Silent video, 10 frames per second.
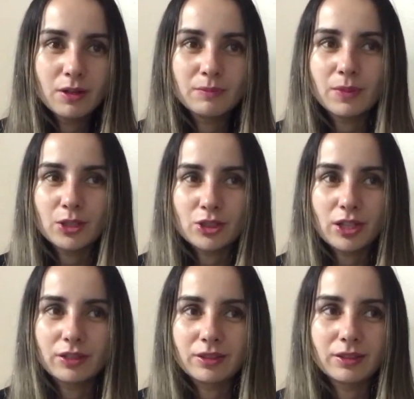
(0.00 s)

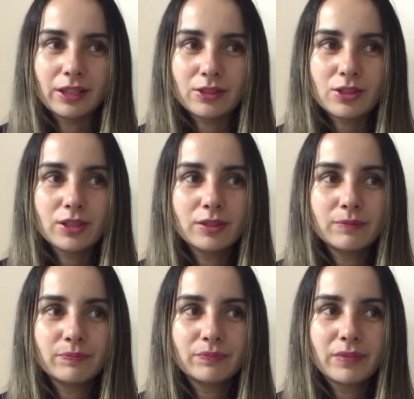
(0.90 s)
Margiela
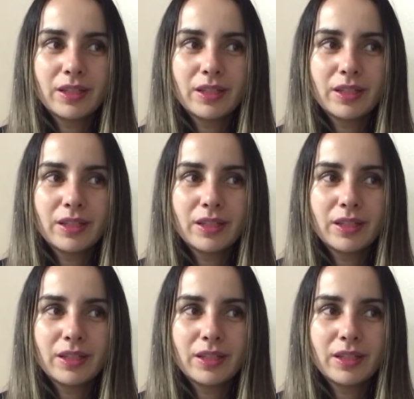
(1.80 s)
collection,